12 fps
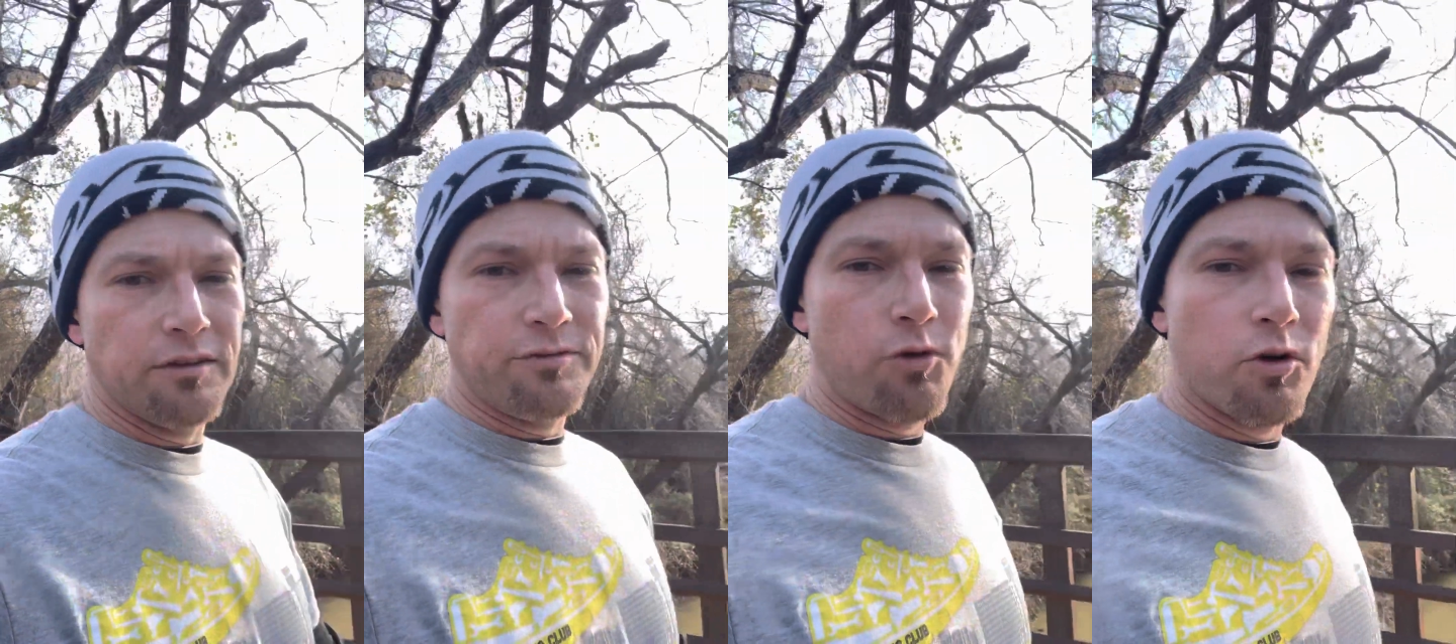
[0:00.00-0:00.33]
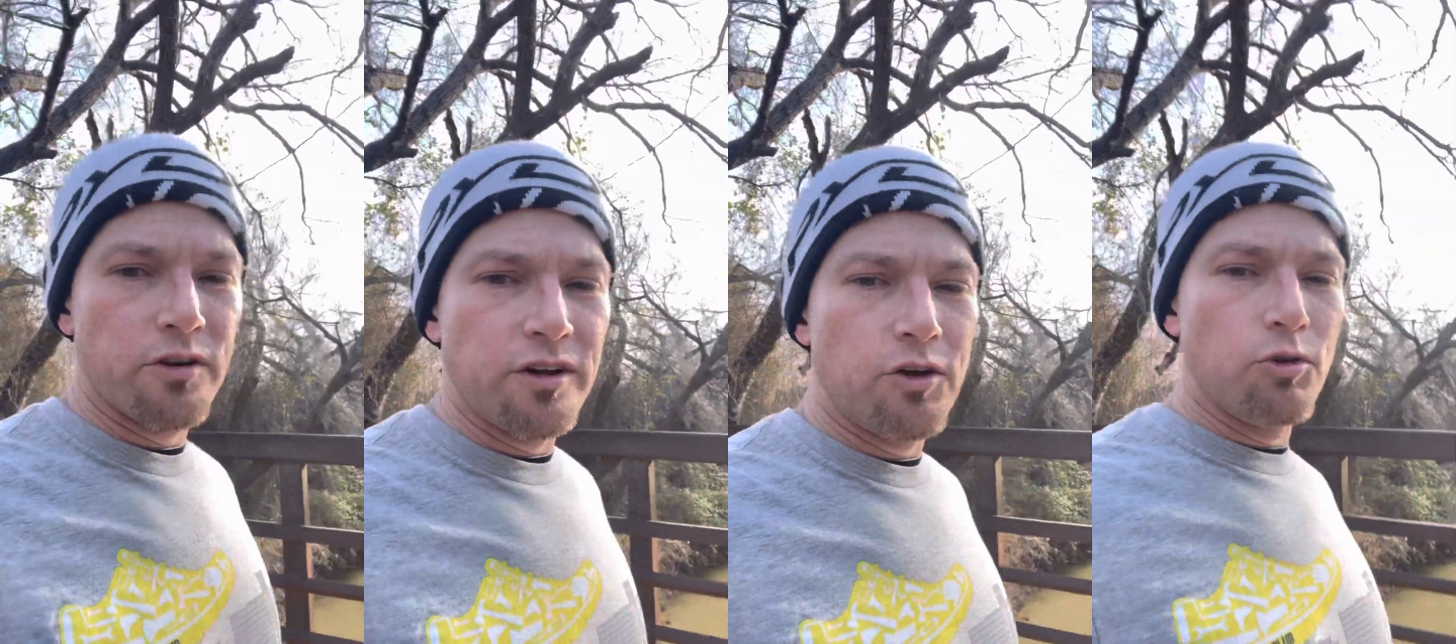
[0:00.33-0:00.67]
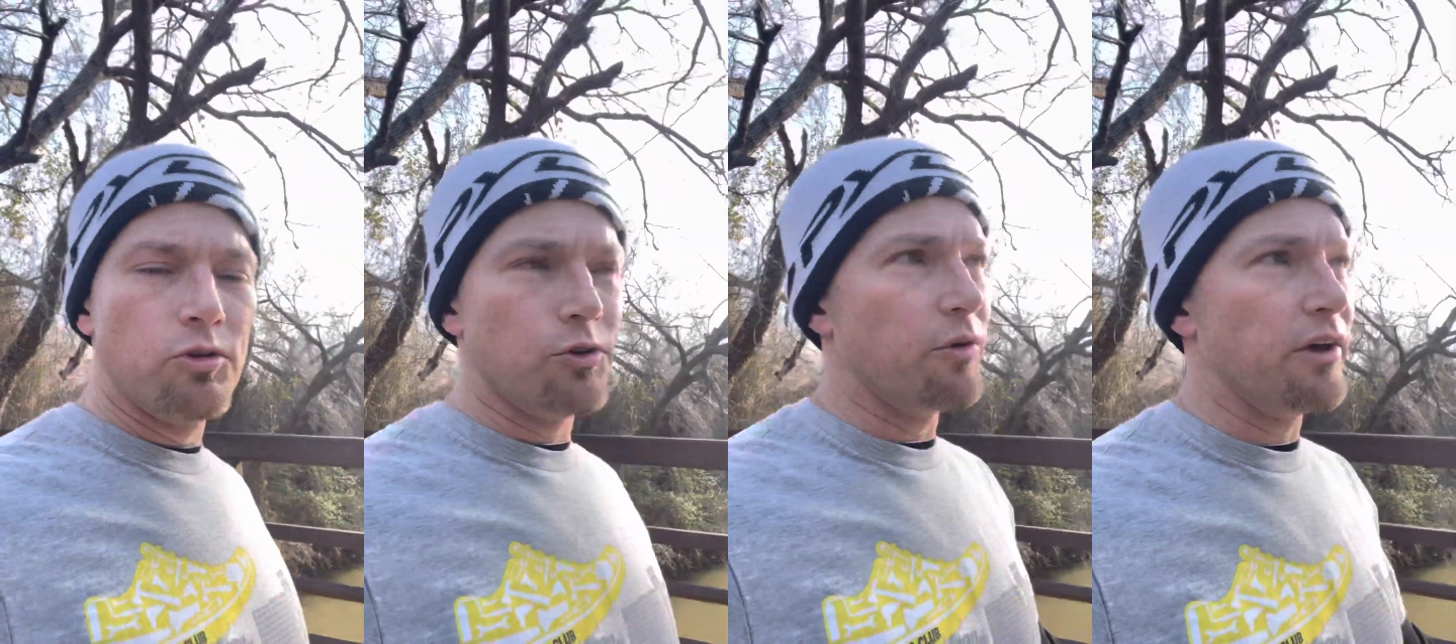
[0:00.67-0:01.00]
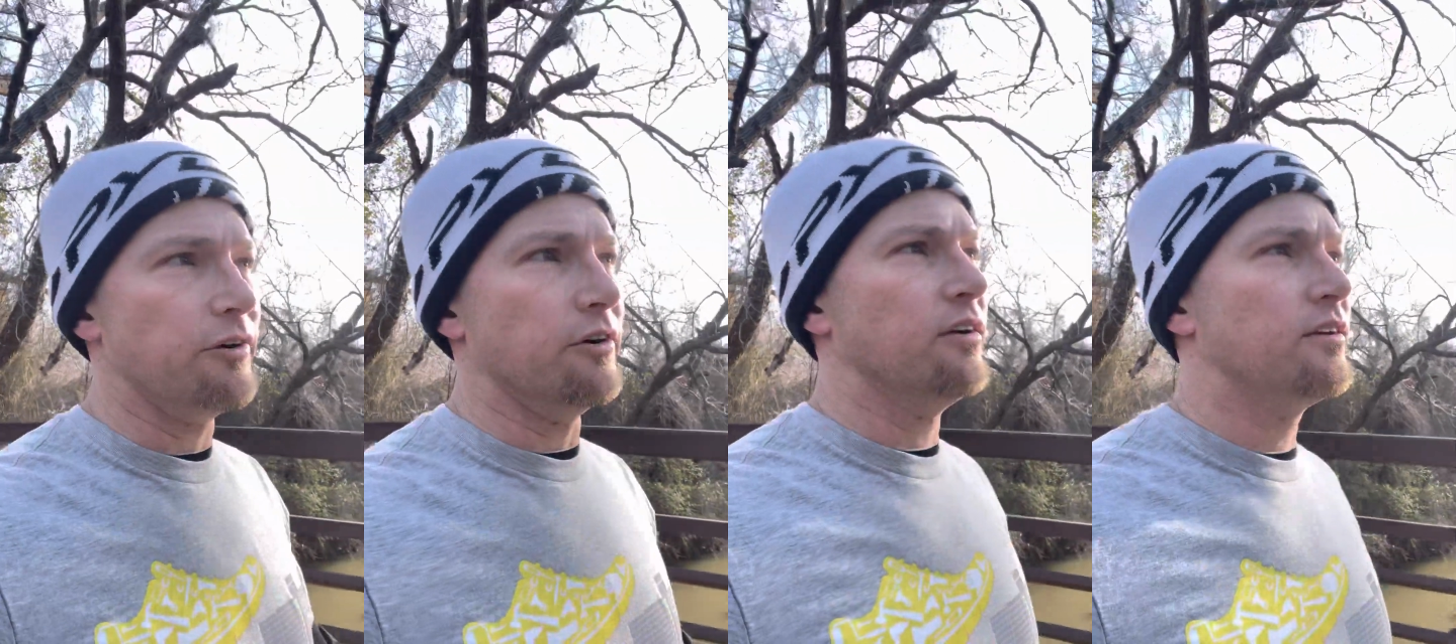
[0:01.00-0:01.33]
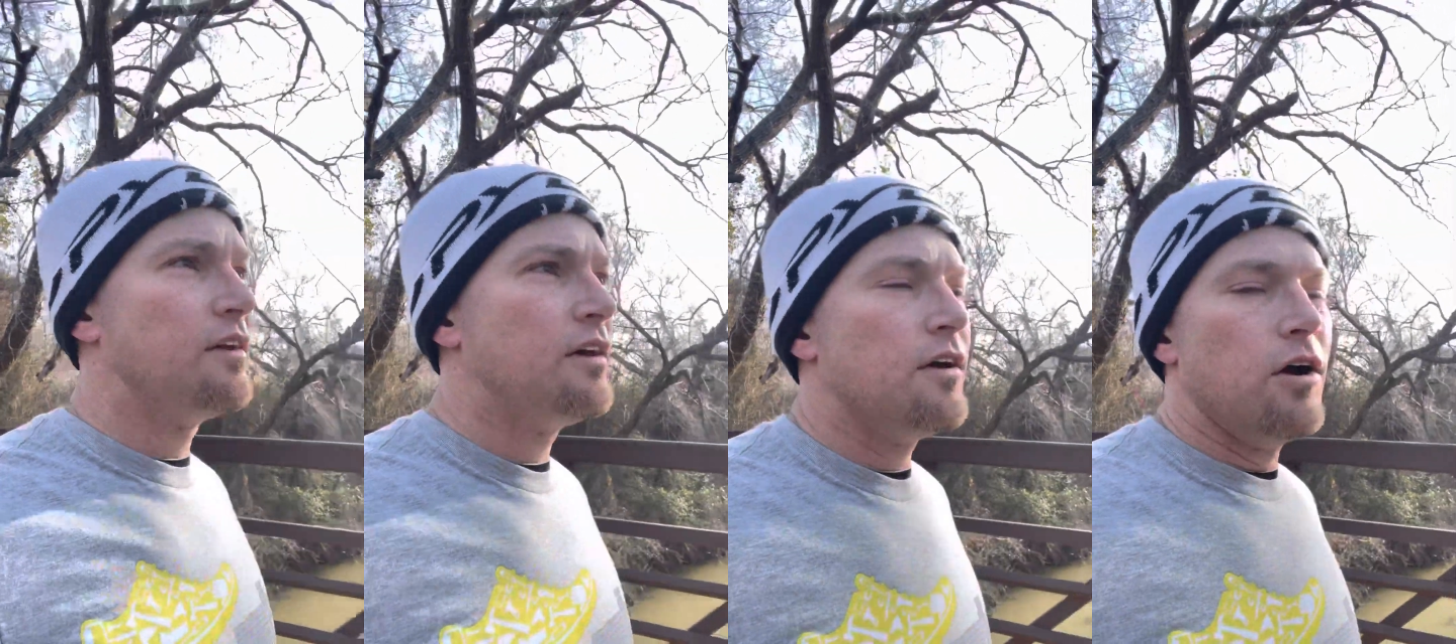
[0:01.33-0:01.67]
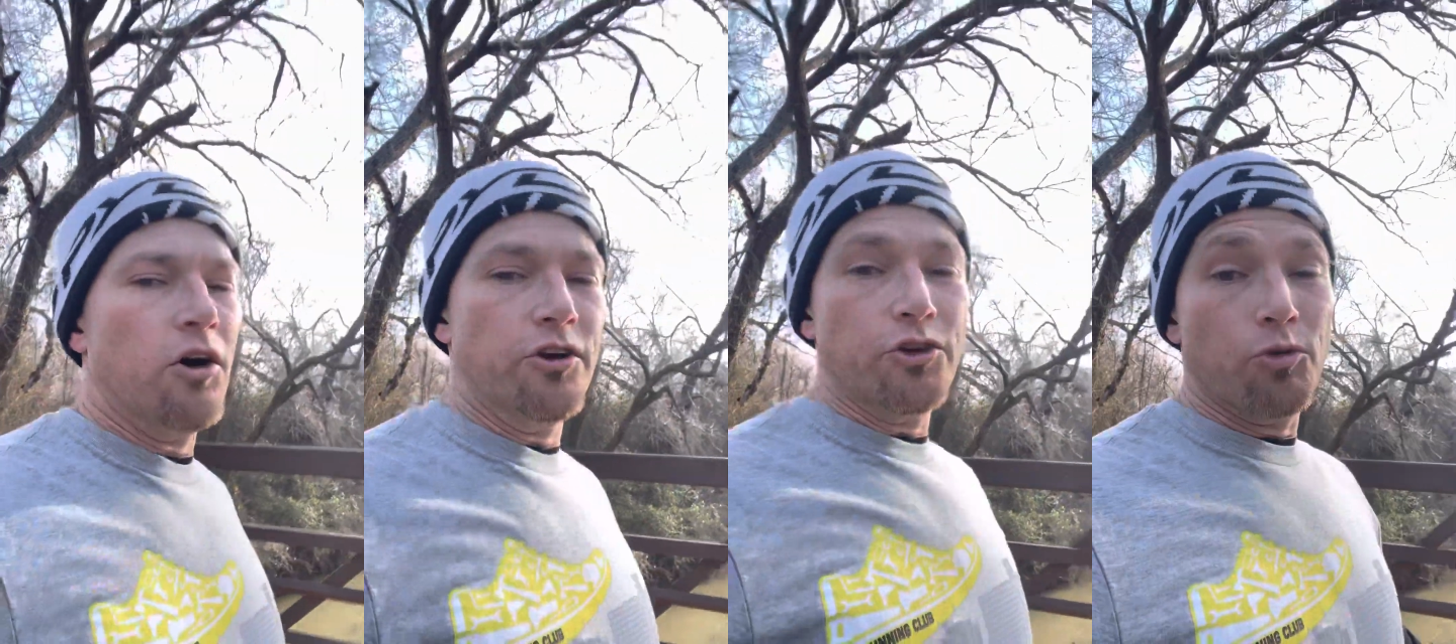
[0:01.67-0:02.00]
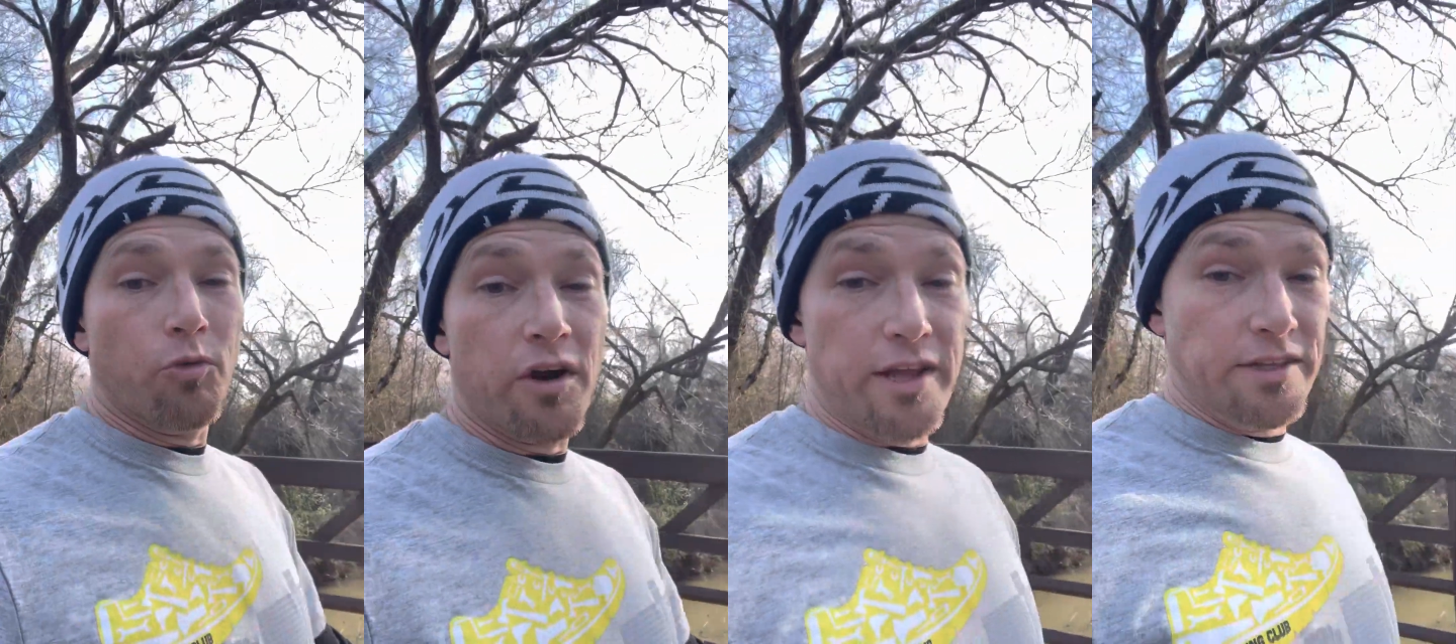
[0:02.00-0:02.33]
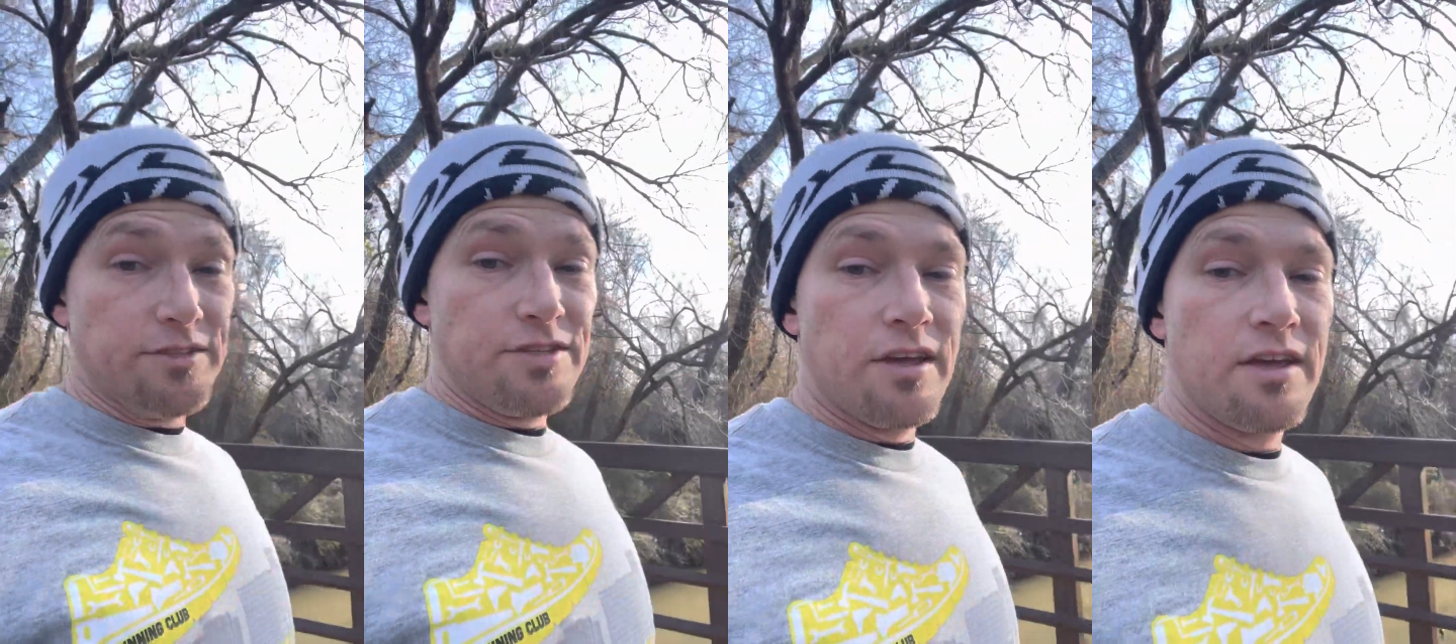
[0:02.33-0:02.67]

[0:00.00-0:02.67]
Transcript: for the cooler weather on your runs.